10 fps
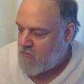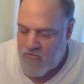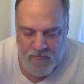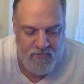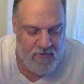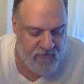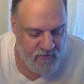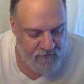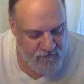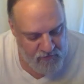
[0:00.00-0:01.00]
Some of this
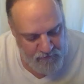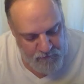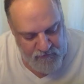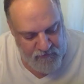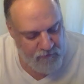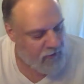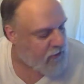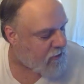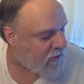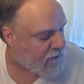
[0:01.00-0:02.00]
stuff comes from
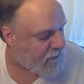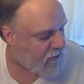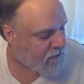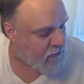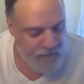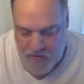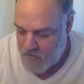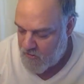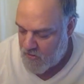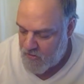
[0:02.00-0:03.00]

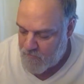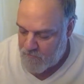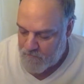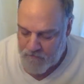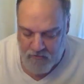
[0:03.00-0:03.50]
reconmedical.com,